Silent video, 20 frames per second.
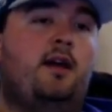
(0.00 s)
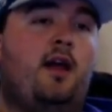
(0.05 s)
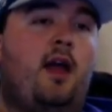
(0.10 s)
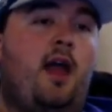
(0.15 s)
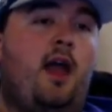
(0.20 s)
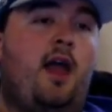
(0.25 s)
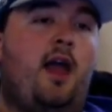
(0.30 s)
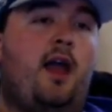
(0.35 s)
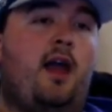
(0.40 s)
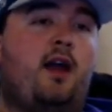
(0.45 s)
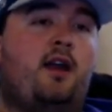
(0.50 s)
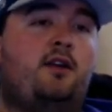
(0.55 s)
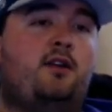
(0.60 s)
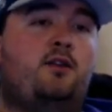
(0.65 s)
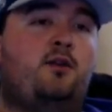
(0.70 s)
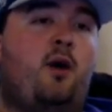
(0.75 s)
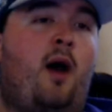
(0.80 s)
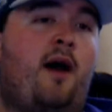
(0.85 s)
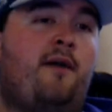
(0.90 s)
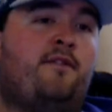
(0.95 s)
and
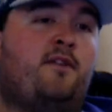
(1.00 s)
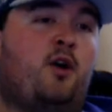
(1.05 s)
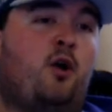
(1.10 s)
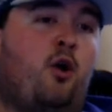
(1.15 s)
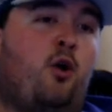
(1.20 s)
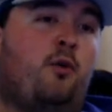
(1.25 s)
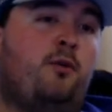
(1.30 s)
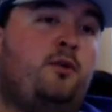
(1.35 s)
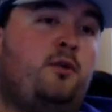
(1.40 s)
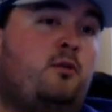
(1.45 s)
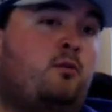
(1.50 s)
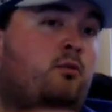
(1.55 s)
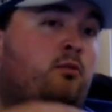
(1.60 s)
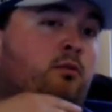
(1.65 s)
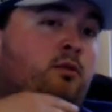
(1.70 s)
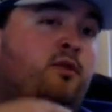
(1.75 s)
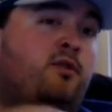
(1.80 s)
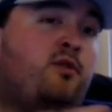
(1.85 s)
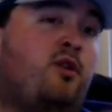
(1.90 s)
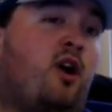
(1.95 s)
you have to you
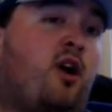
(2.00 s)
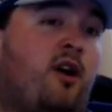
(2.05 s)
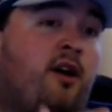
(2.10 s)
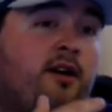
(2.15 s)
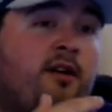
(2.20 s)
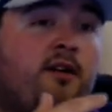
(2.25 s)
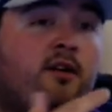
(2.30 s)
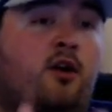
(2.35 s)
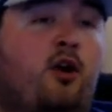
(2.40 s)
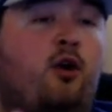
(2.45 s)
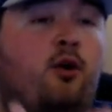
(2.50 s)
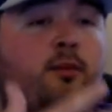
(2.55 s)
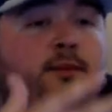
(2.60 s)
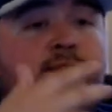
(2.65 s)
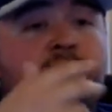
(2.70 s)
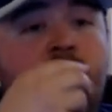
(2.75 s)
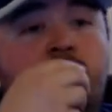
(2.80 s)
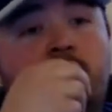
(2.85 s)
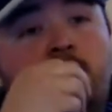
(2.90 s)
guard in hopes